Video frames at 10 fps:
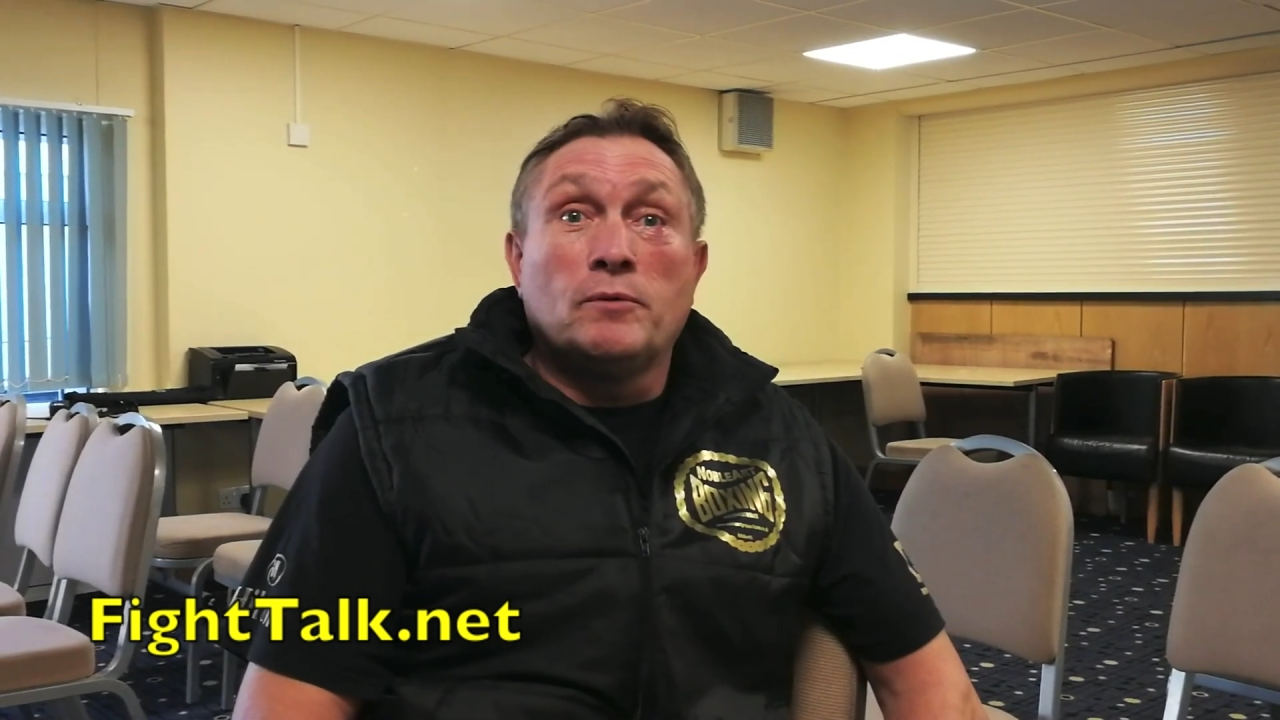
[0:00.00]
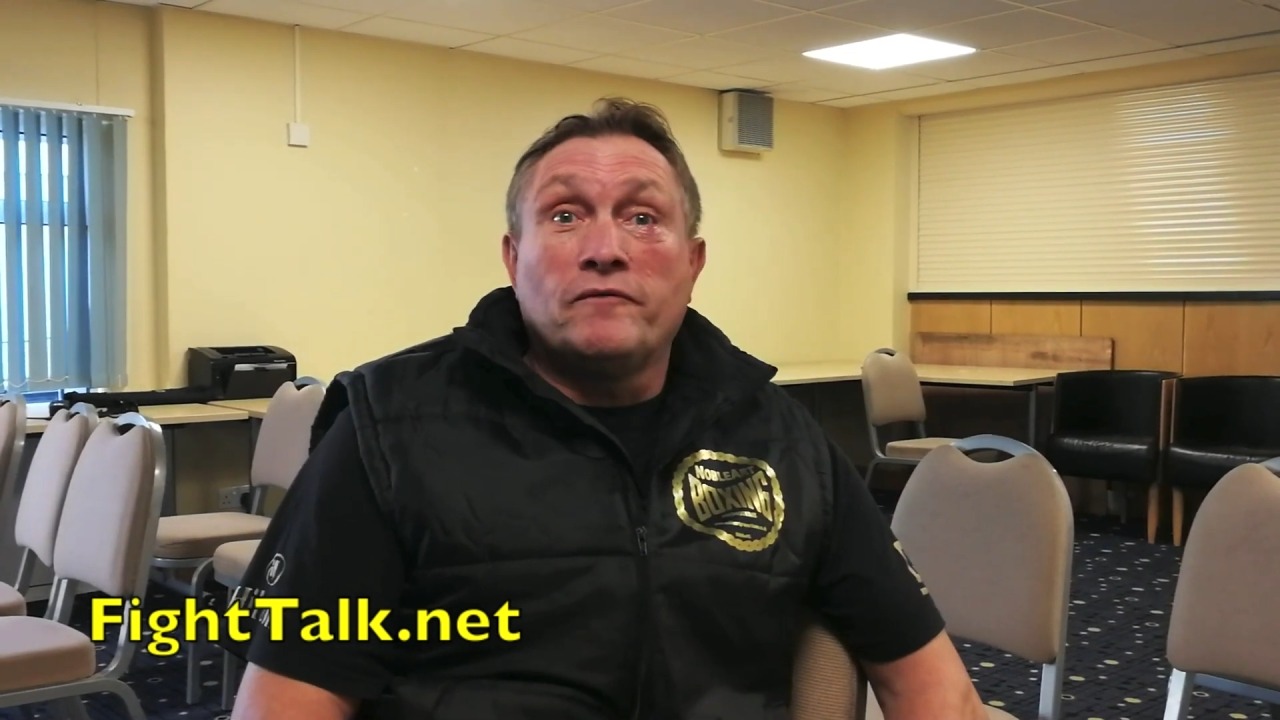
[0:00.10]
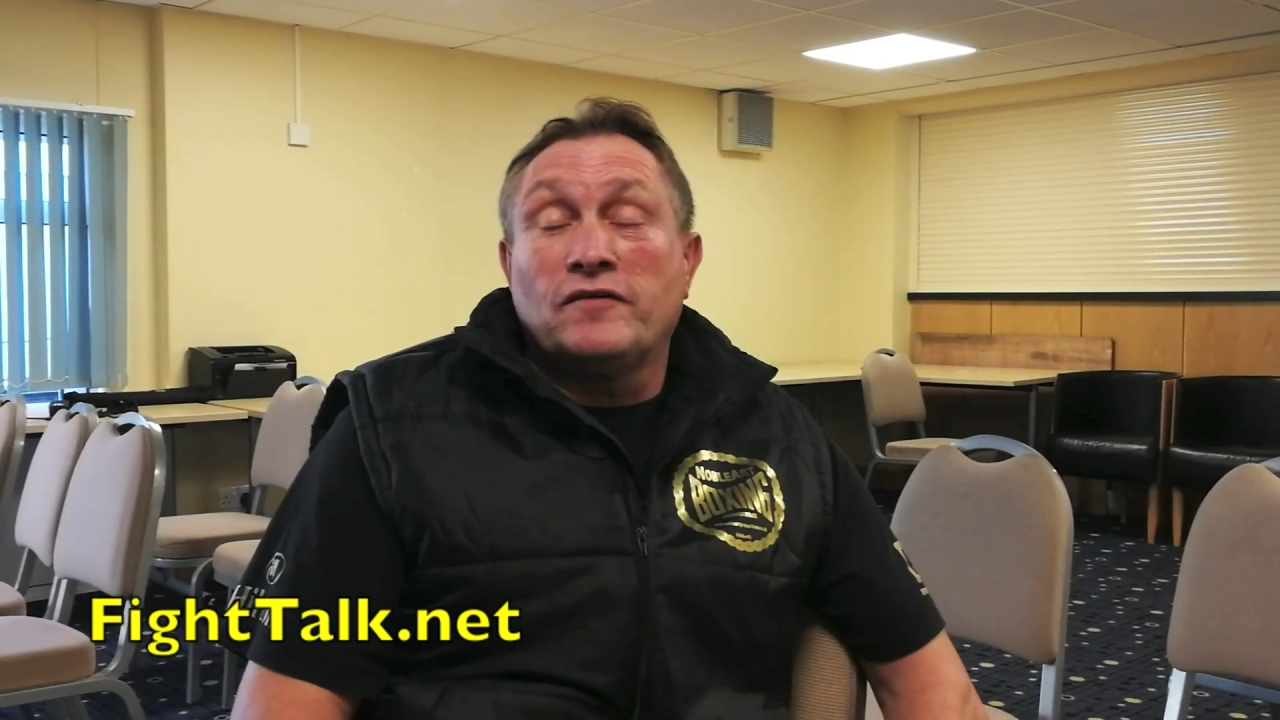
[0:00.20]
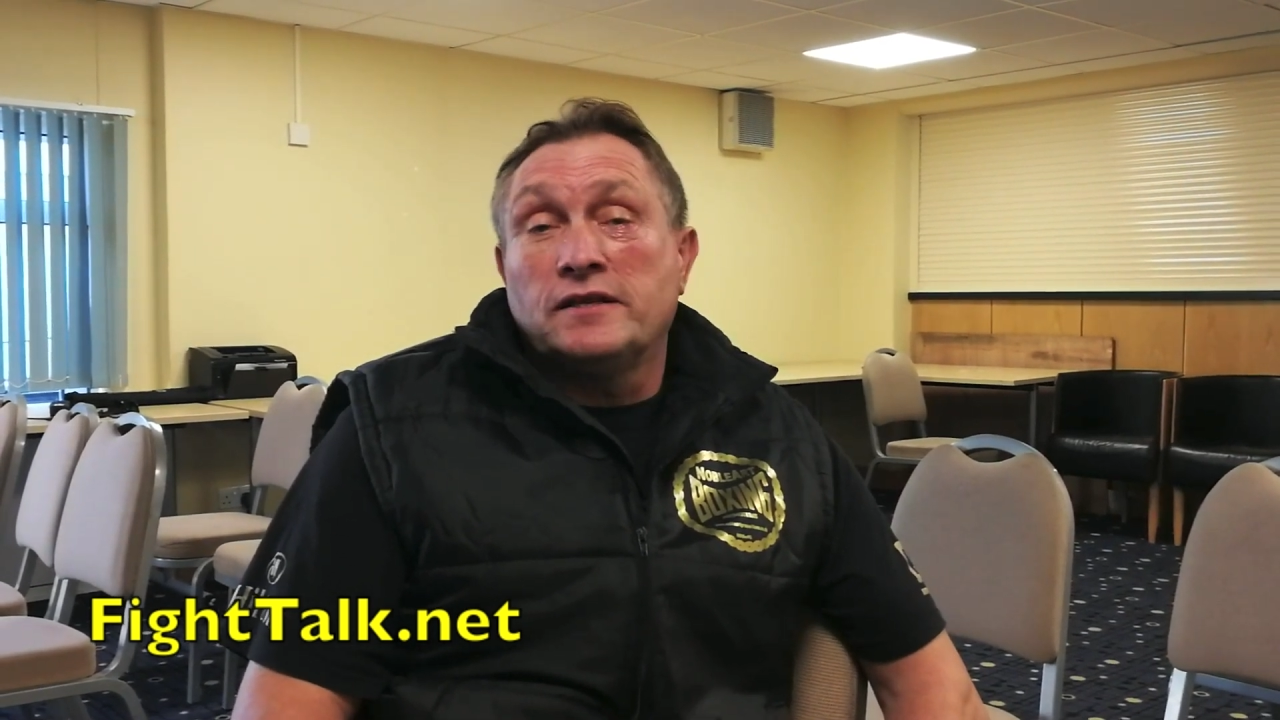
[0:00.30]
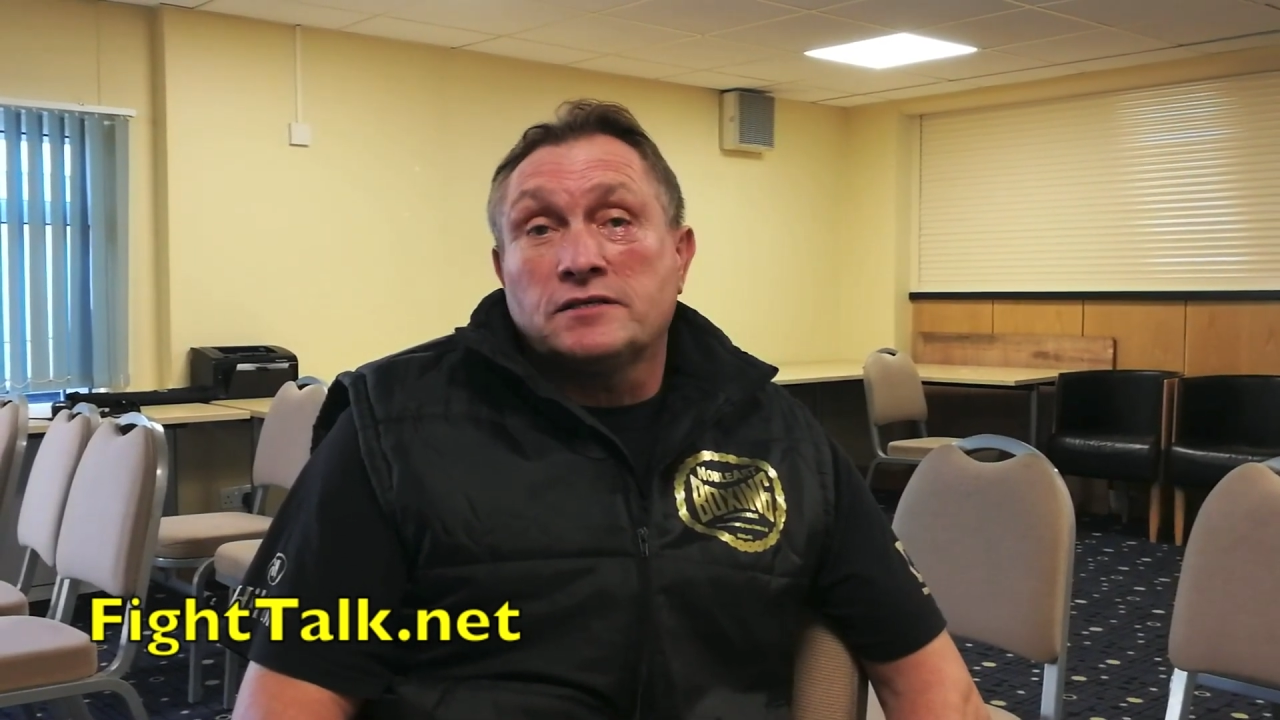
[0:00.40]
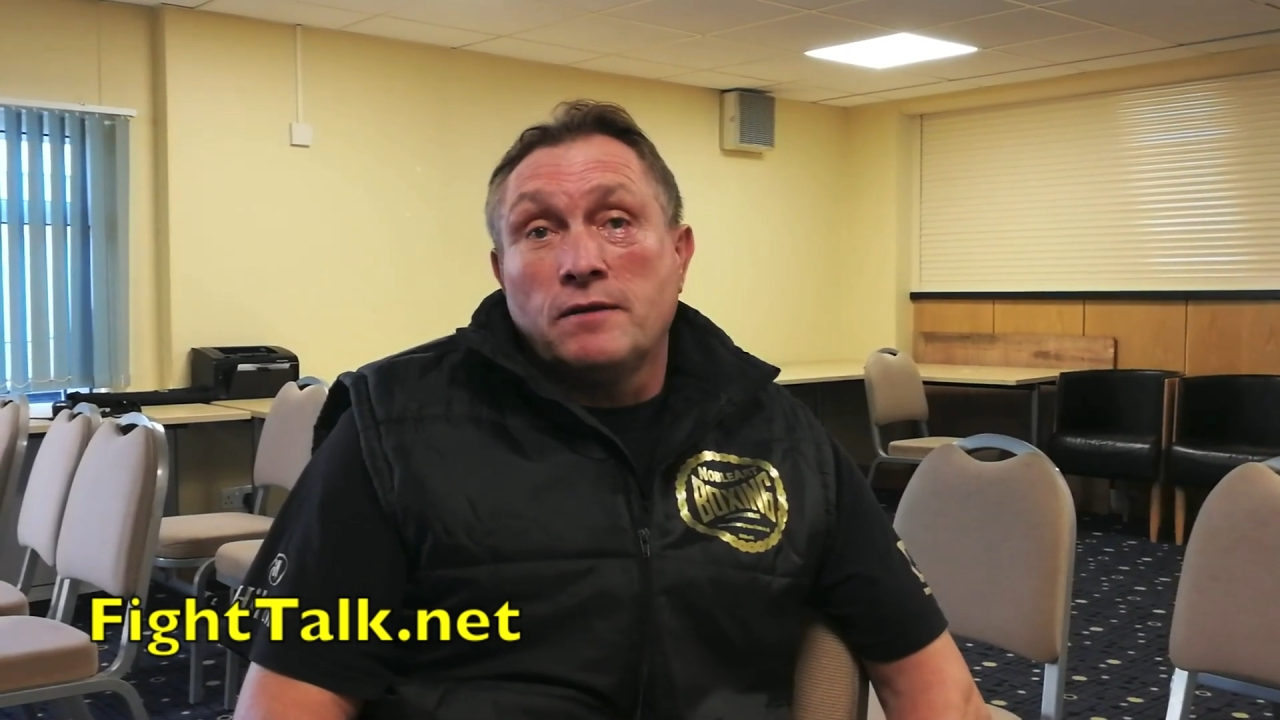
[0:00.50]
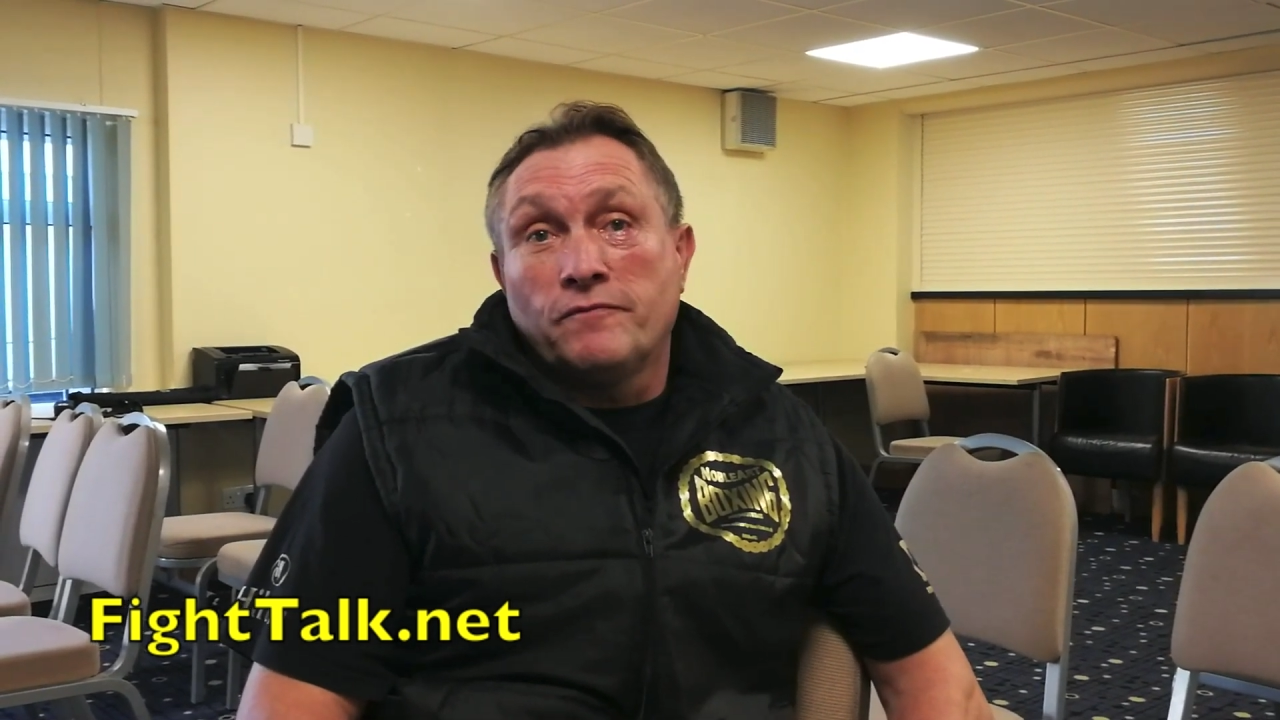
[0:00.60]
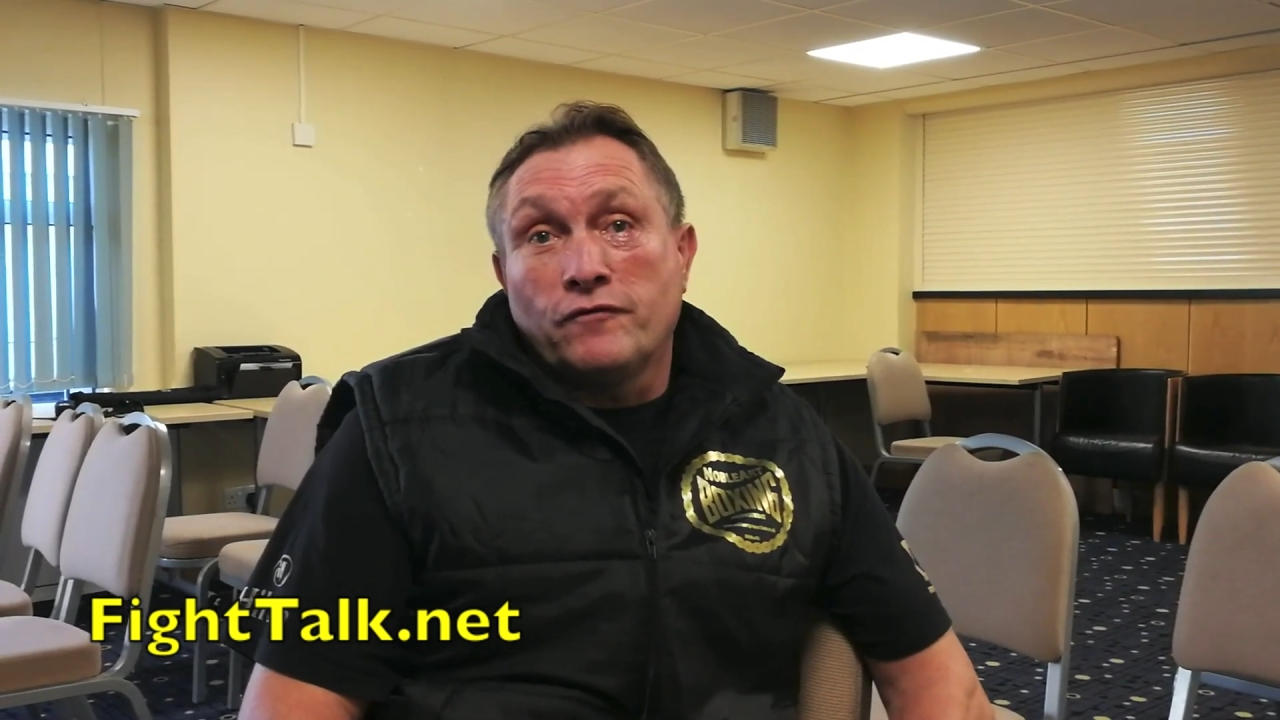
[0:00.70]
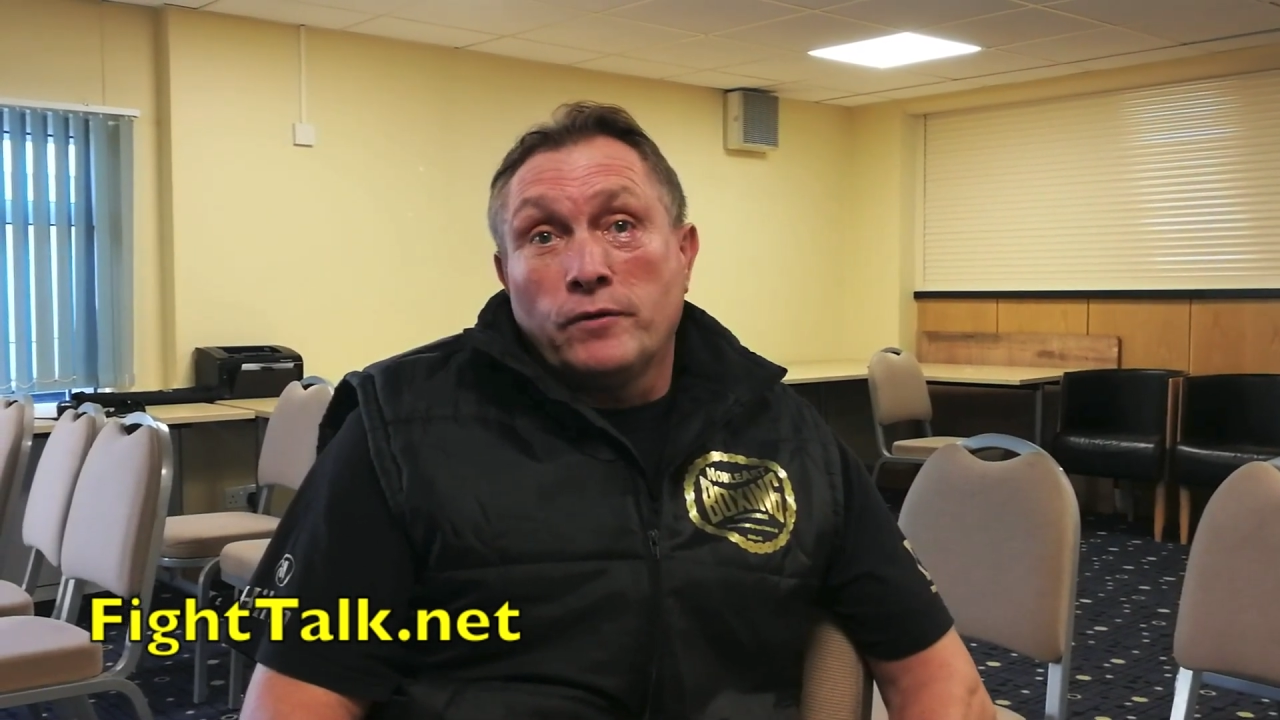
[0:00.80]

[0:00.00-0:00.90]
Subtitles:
Felix come through it.